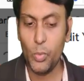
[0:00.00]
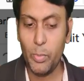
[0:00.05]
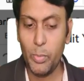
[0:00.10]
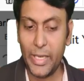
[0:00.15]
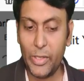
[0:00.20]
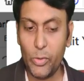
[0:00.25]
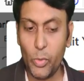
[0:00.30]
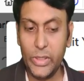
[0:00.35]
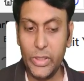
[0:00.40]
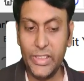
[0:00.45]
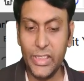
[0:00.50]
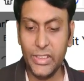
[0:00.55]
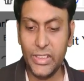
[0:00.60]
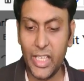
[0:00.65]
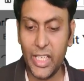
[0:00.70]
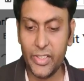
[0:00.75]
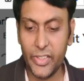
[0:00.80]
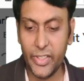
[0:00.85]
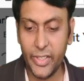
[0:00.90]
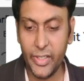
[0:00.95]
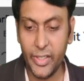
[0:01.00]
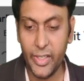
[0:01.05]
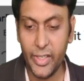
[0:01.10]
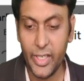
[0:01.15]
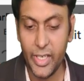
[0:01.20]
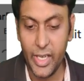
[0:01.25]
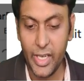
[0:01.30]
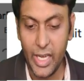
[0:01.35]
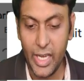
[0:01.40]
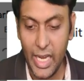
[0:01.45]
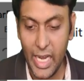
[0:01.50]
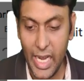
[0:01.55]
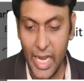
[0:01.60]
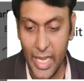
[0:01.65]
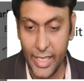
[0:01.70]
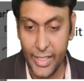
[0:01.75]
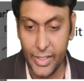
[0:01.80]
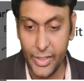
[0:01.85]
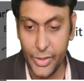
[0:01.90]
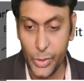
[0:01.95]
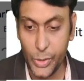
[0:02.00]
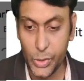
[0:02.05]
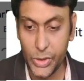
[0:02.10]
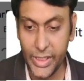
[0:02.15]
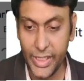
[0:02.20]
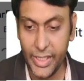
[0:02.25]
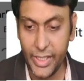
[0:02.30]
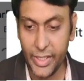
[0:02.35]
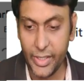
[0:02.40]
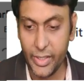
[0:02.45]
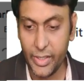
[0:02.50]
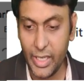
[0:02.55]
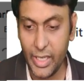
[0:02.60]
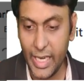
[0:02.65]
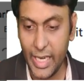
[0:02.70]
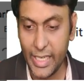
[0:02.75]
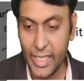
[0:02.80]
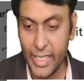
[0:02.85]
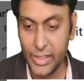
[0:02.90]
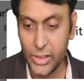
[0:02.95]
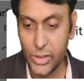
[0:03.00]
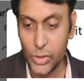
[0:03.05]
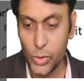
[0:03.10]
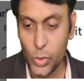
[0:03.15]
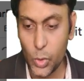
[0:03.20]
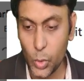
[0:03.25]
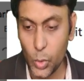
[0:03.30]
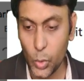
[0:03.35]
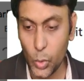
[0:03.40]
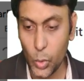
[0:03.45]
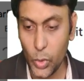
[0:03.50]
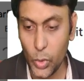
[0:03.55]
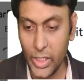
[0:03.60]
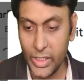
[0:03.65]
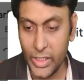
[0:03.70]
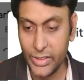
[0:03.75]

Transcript: my questions are there. And you see here, I can just go to, let's say,